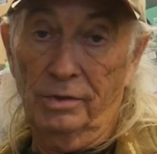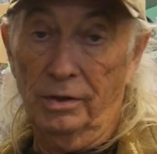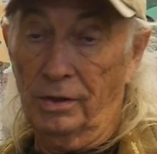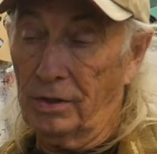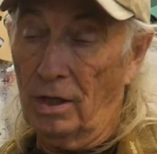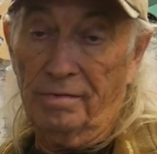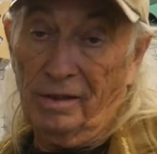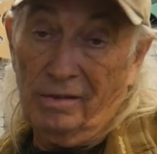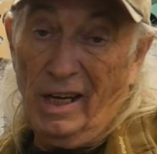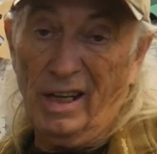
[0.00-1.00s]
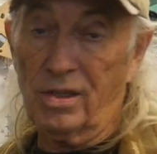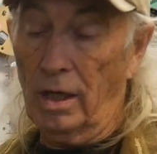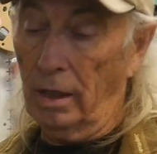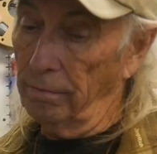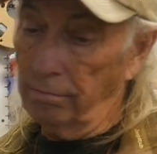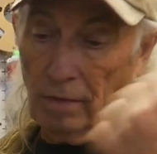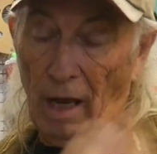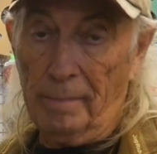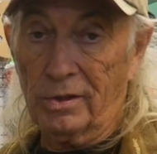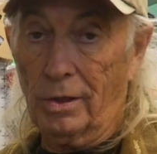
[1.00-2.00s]
you know yourself, like the next day, and
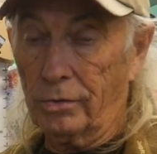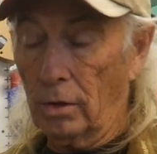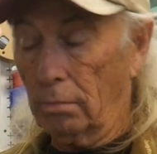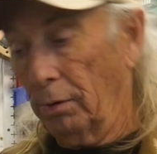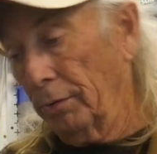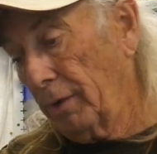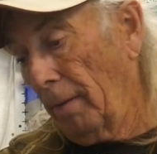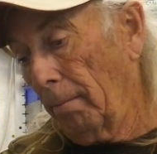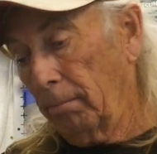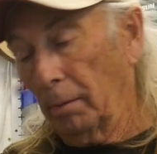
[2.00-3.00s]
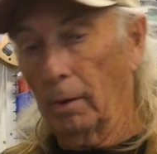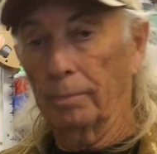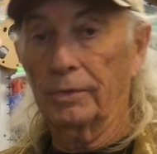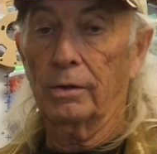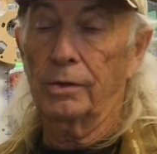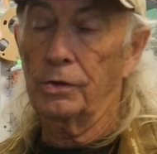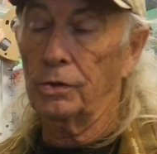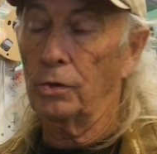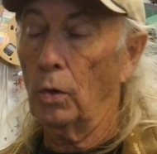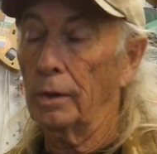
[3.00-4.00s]
Amazon truck pulls up, boom, boom, you know, there's
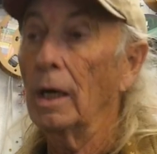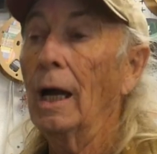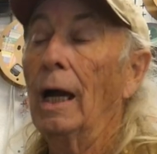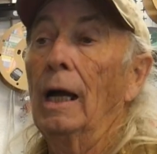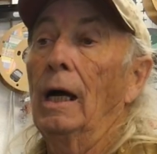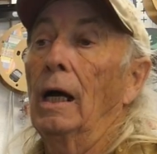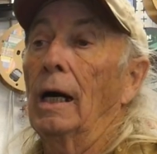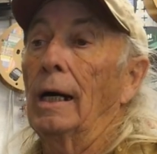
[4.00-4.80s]
your order uh,